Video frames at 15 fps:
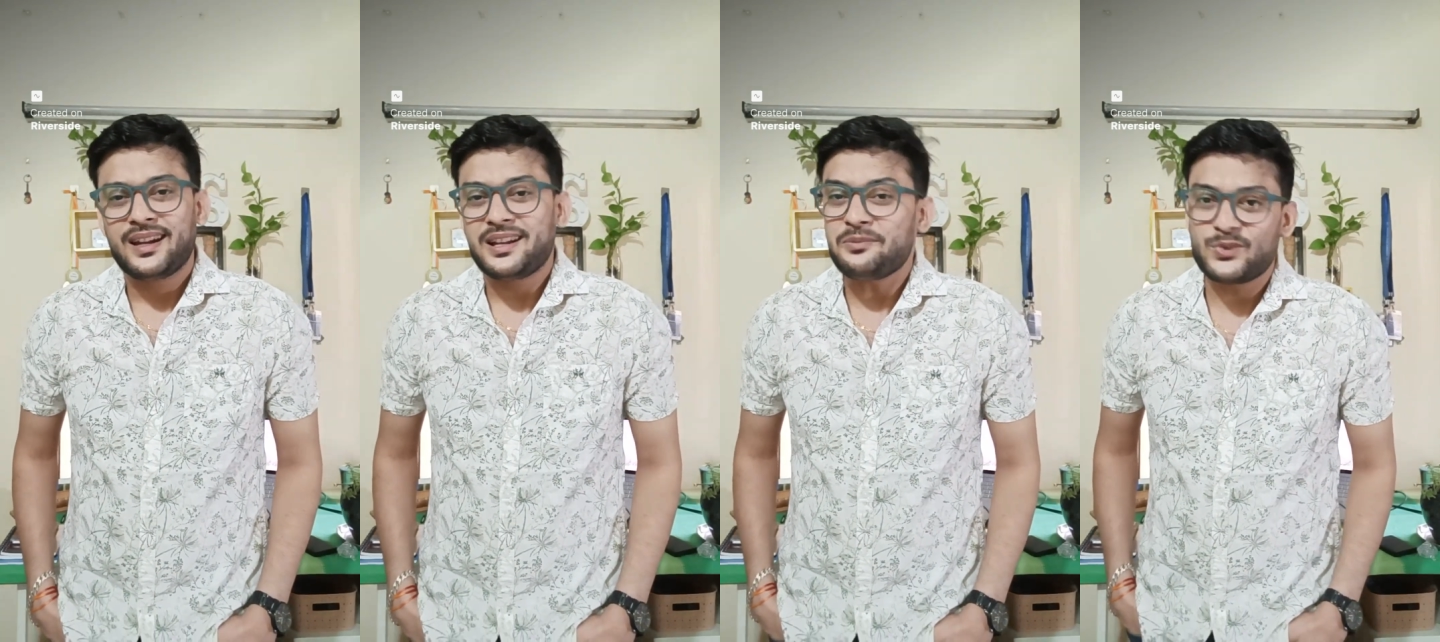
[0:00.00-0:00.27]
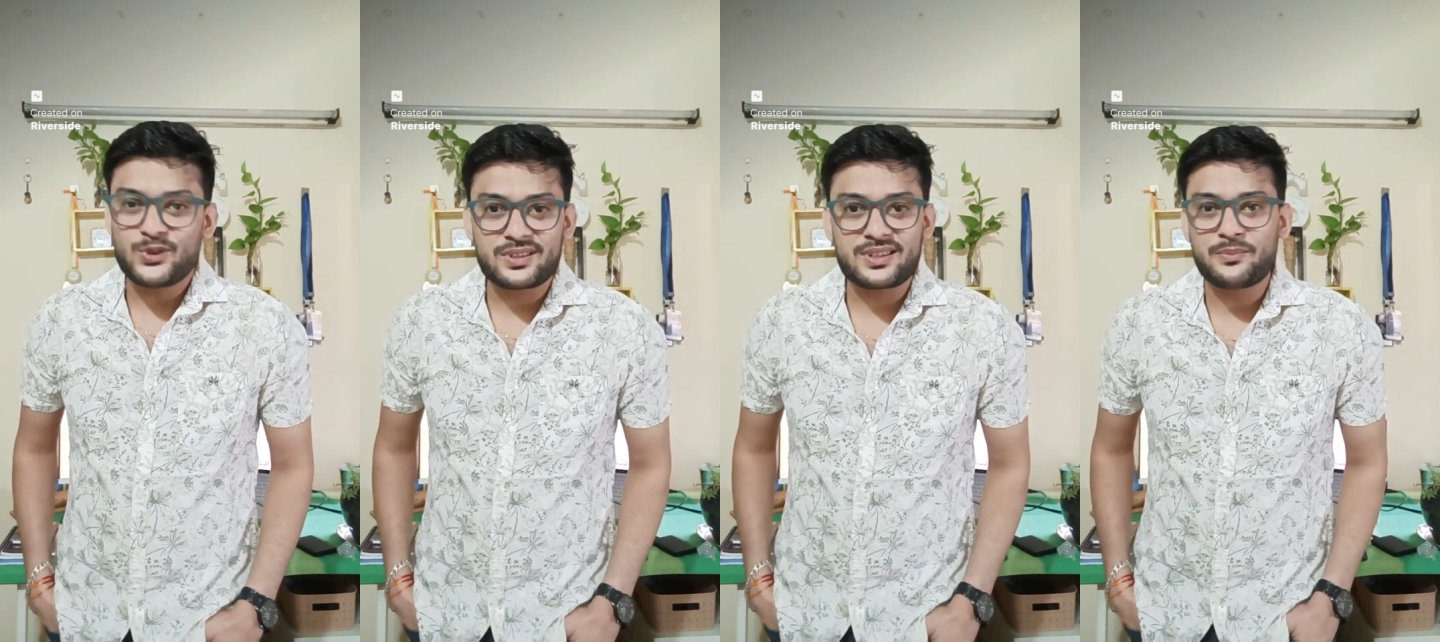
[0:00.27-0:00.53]

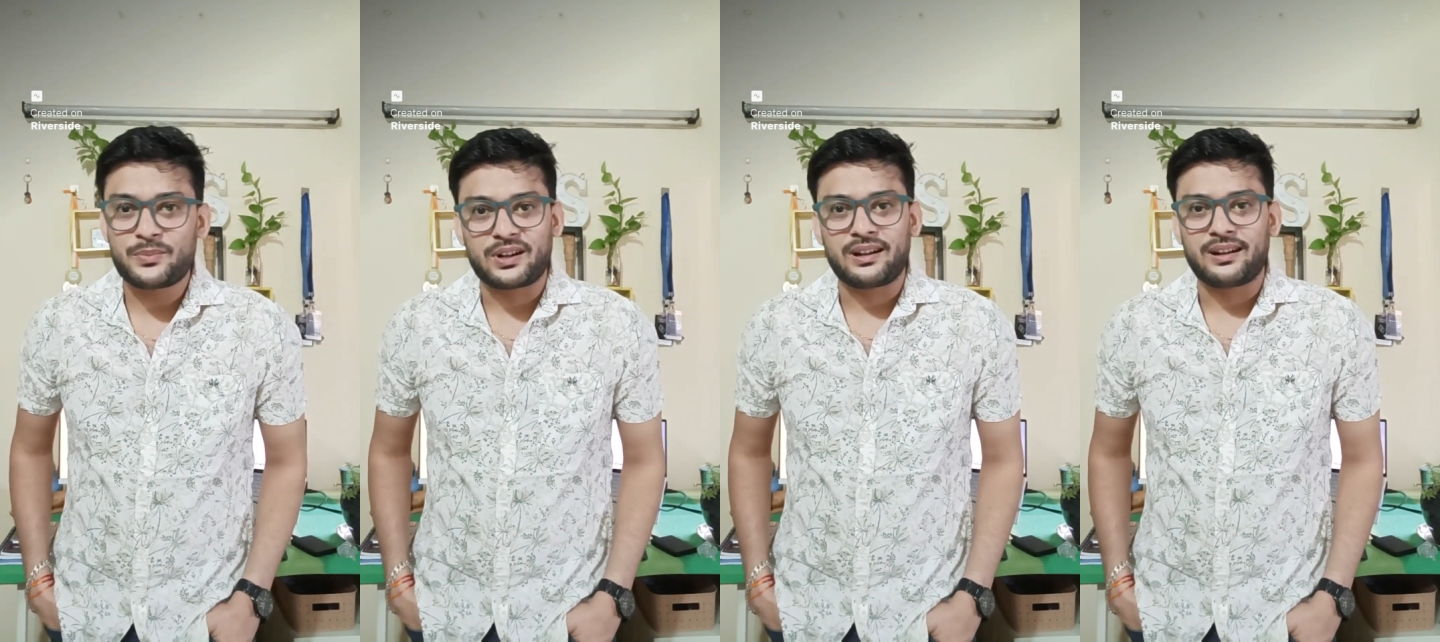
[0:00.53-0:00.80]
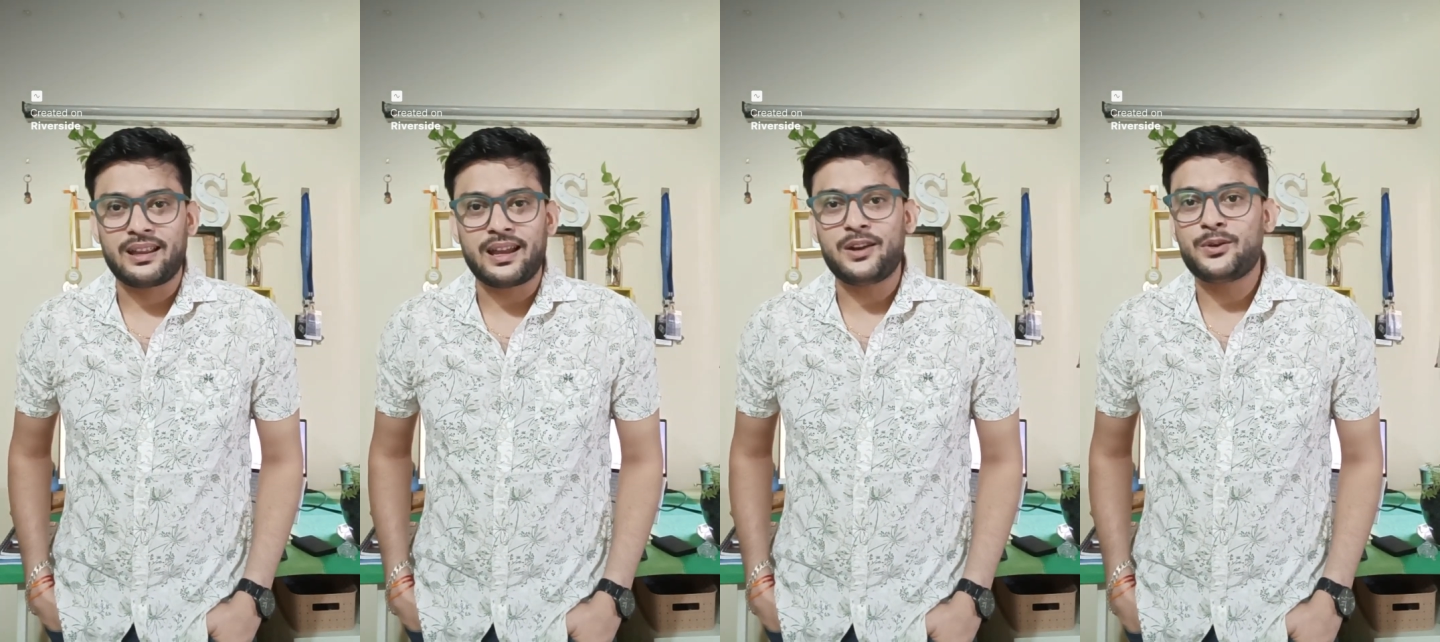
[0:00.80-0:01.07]
and most
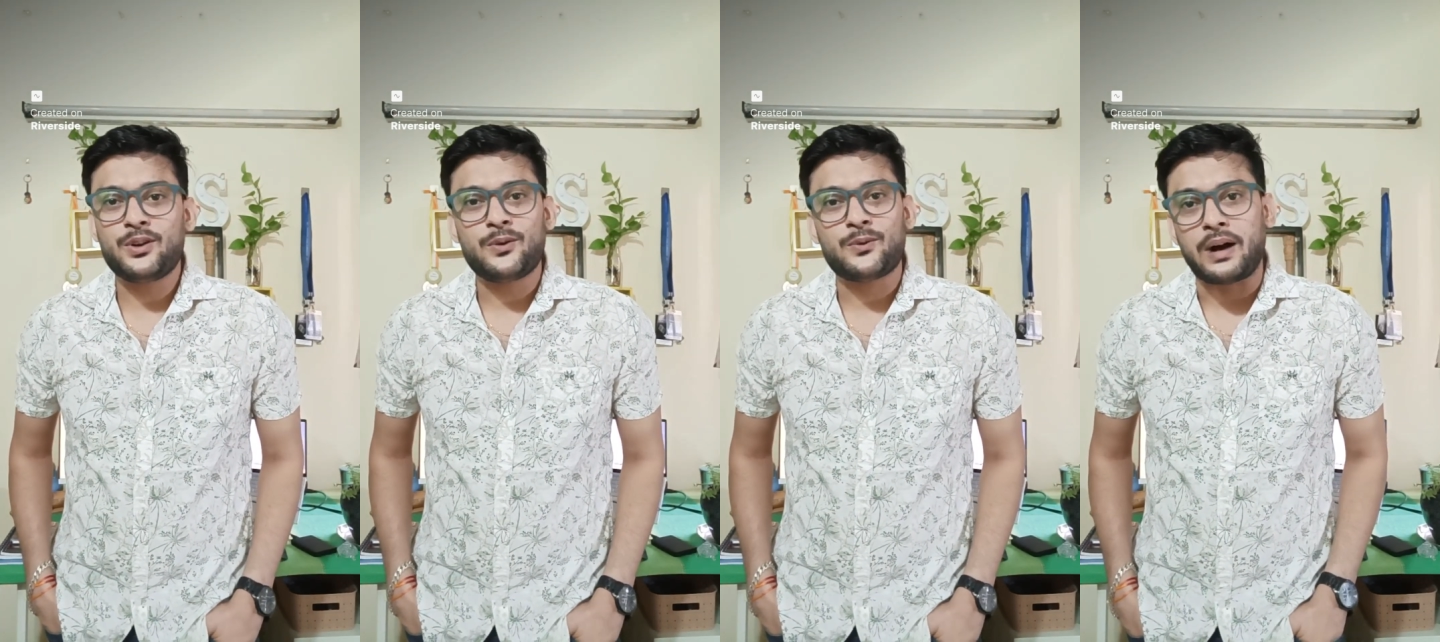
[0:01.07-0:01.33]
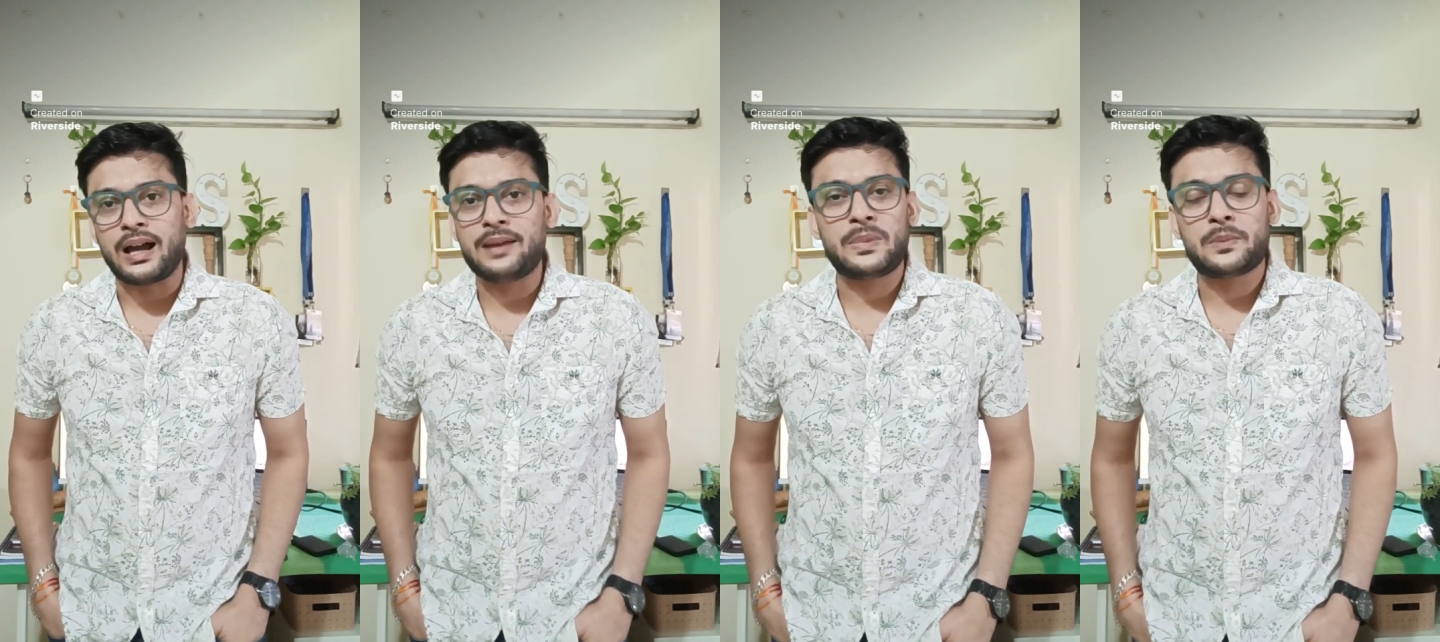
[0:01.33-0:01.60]
importantly, I don't know why